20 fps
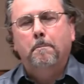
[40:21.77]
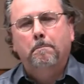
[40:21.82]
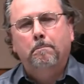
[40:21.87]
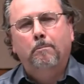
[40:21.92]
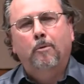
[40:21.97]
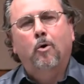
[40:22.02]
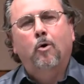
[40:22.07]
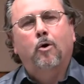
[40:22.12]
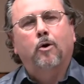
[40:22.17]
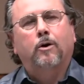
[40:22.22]

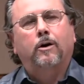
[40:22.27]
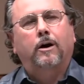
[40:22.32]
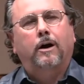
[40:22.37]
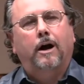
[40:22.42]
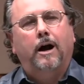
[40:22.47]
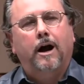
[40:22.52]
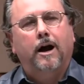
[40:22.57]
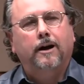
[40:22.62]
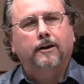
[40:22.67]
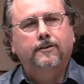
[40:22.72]

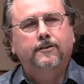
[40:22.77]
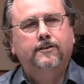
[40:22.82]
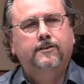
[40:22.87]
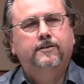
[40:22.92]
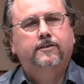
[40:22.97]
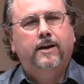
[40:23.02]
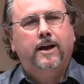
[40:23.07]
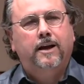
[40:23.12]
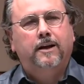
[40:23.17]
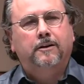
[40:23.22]
more
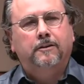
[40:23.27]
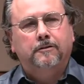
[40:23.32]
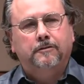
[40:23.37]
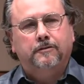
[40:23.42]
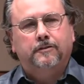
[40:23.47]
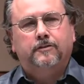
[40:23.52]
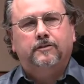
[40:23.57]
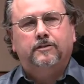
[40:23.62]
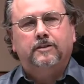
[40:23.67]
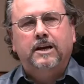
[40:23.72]

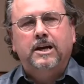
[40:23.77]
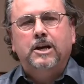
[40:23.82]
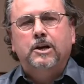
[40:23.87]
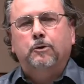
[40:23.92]
ourselves.